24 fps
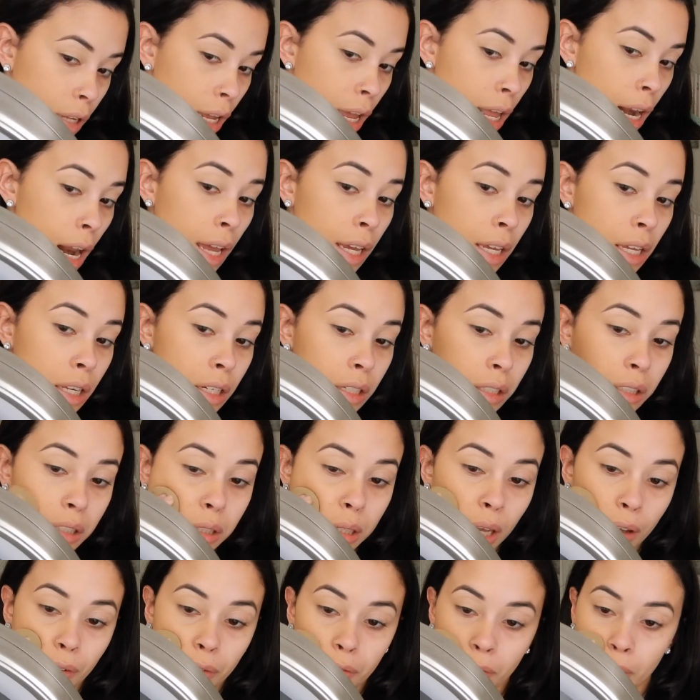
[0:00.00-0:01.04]
I can
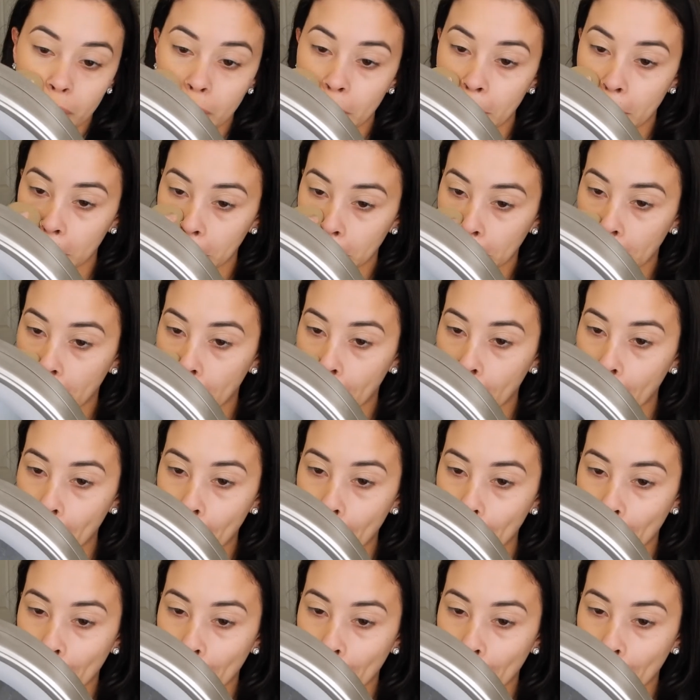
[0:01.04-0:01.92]
definitely